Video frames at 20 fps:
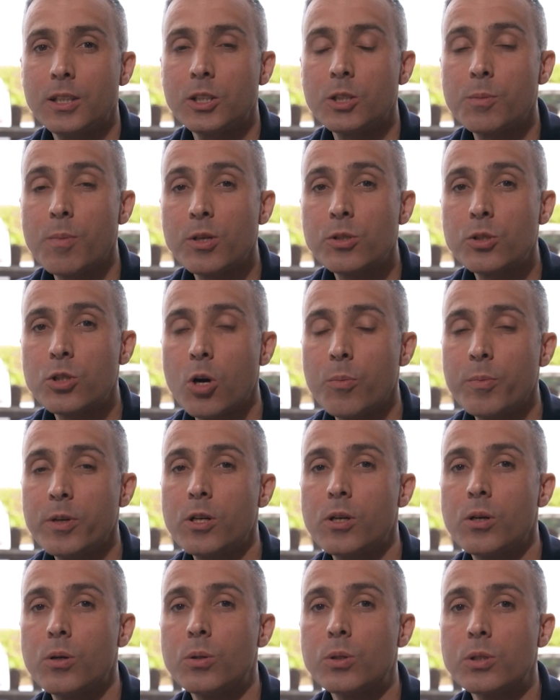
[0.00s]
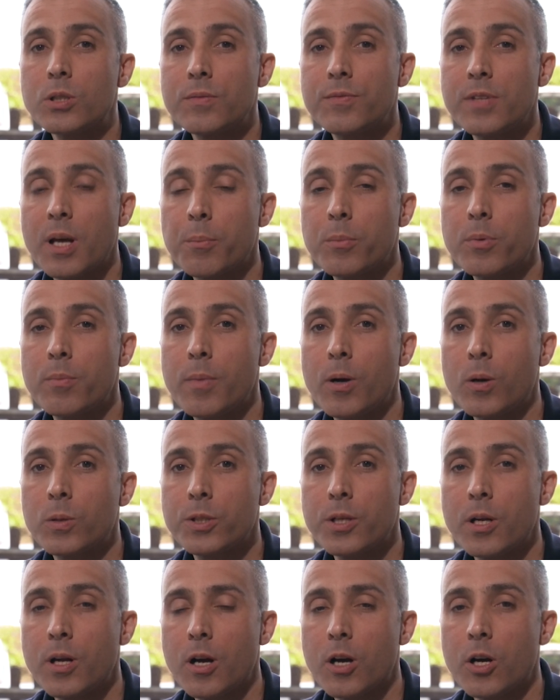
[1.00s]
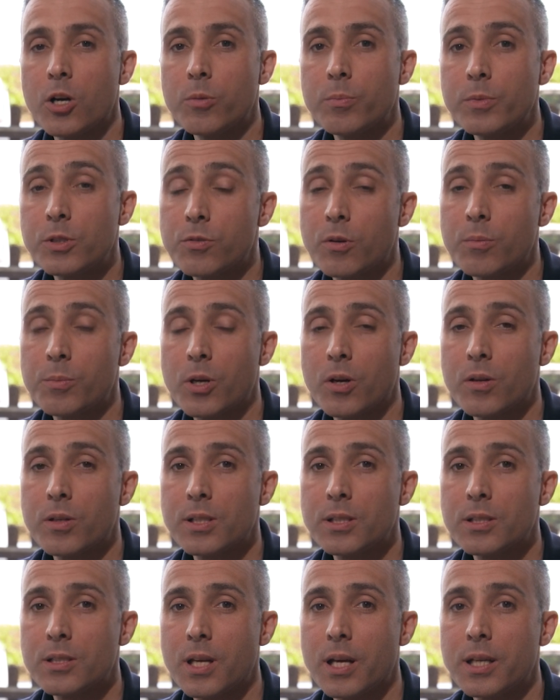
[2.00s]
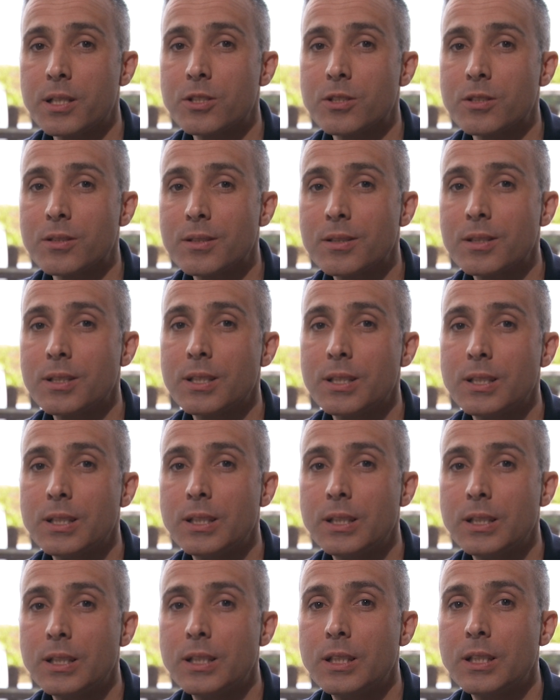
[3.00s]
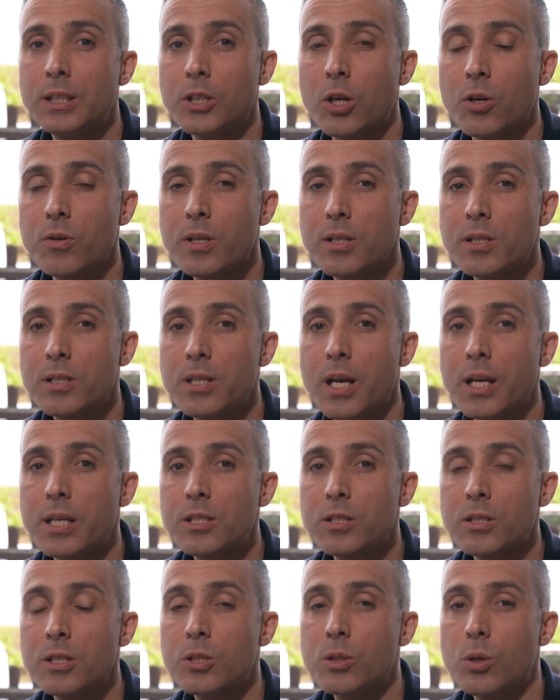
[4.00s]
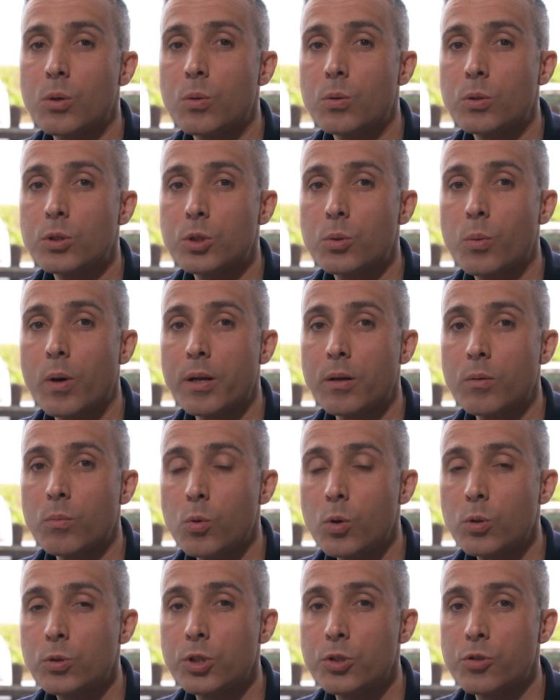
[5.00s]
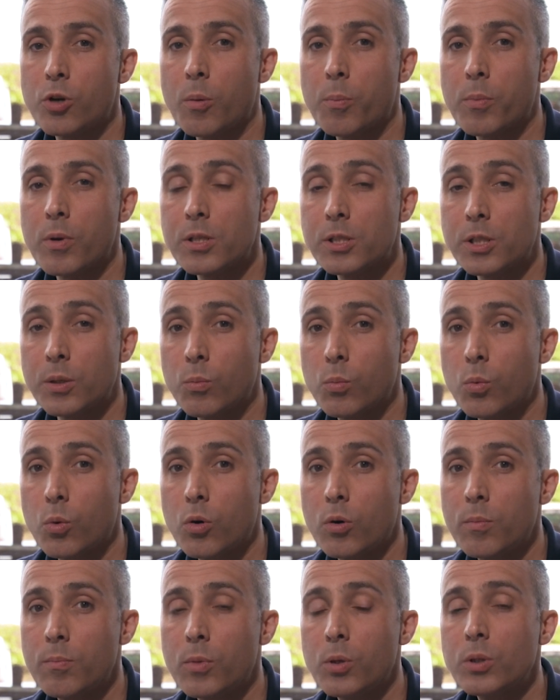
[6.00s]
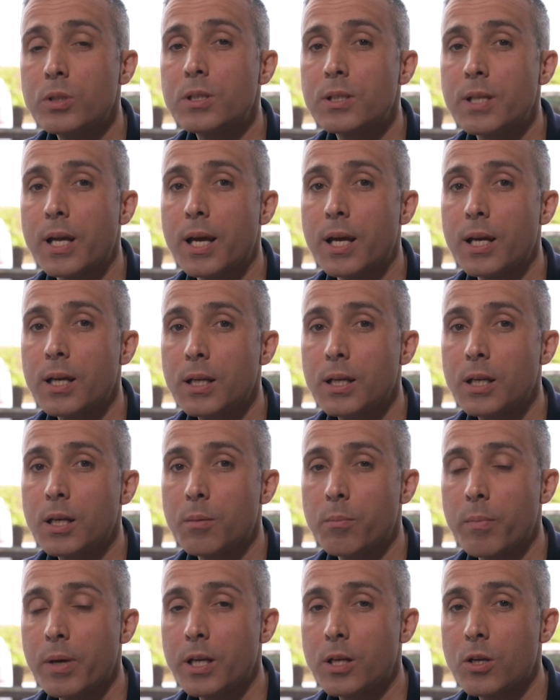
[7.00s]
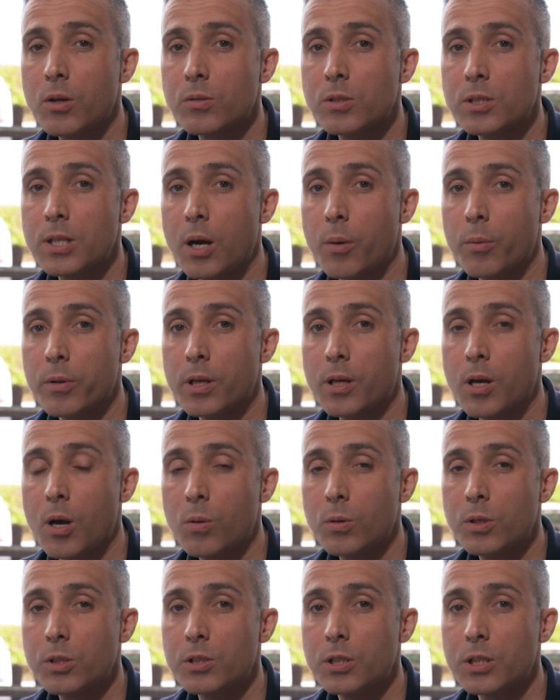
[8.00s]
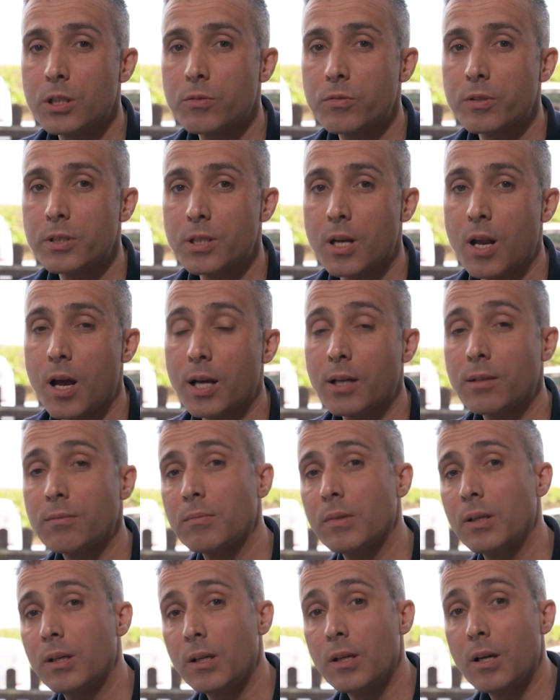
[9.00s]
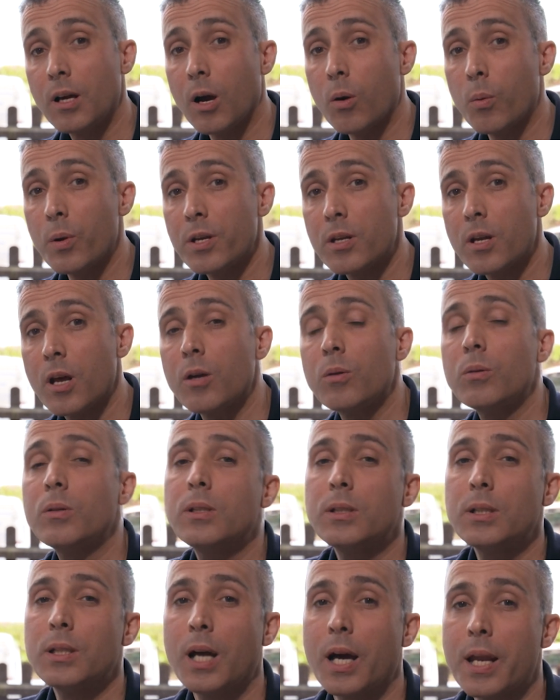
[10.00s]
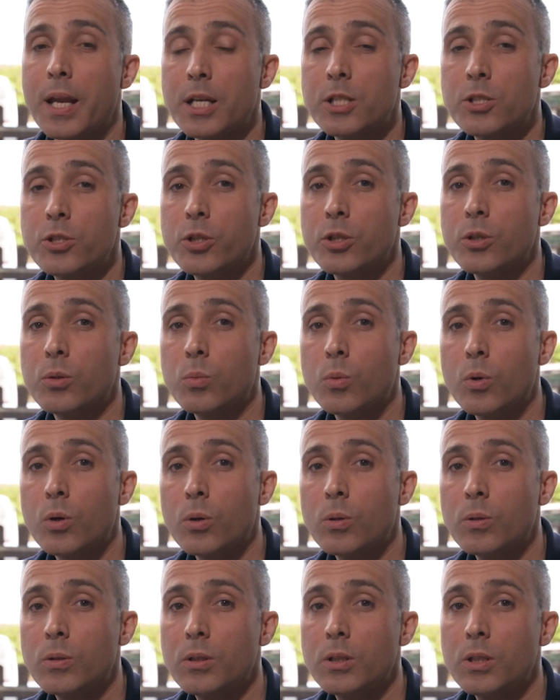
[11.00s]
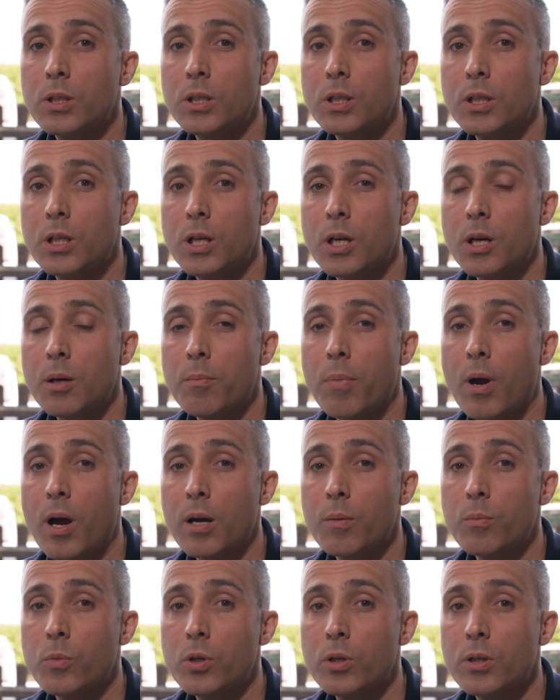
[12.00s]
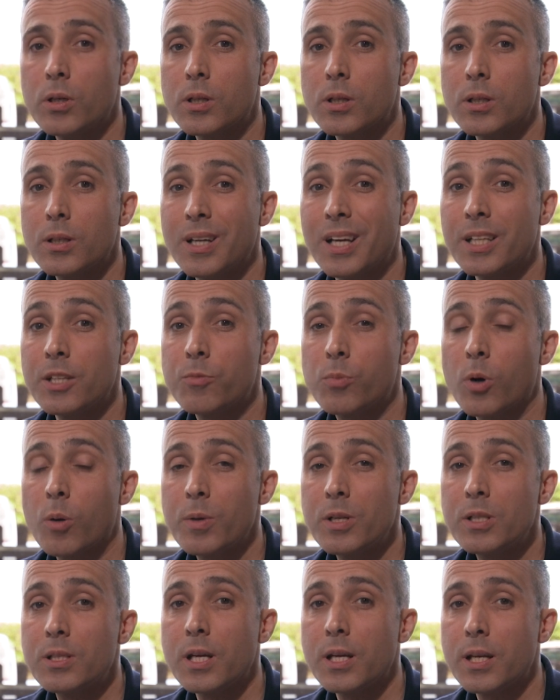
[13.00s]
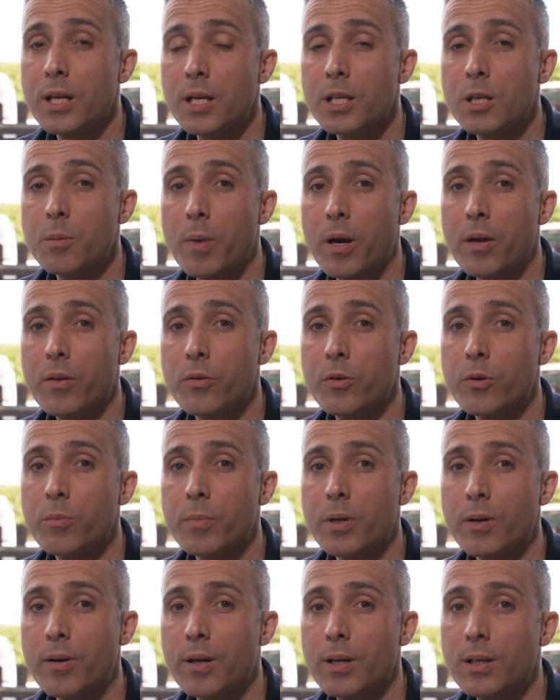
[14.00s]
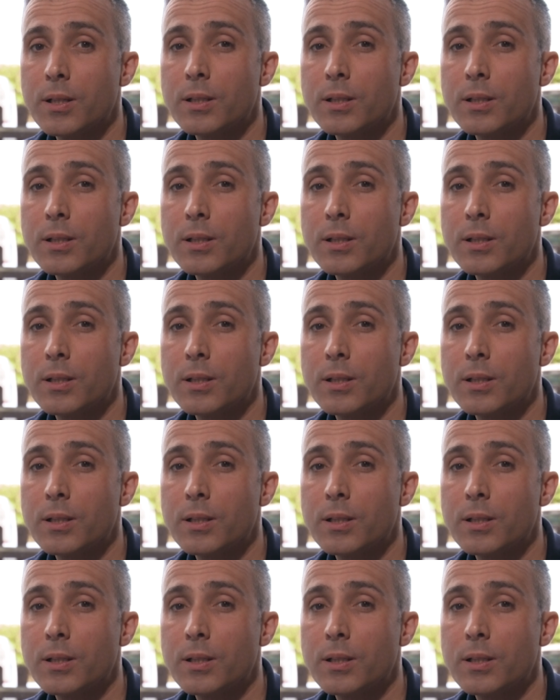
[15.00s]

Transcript: The most common cause of damp and mould in our home is from condensation. Condensation is caused when water droplets in warm, moist air make contact with a colder surface like a window, an external wall, pipework, and you've probably seen it in your bathroom mirror.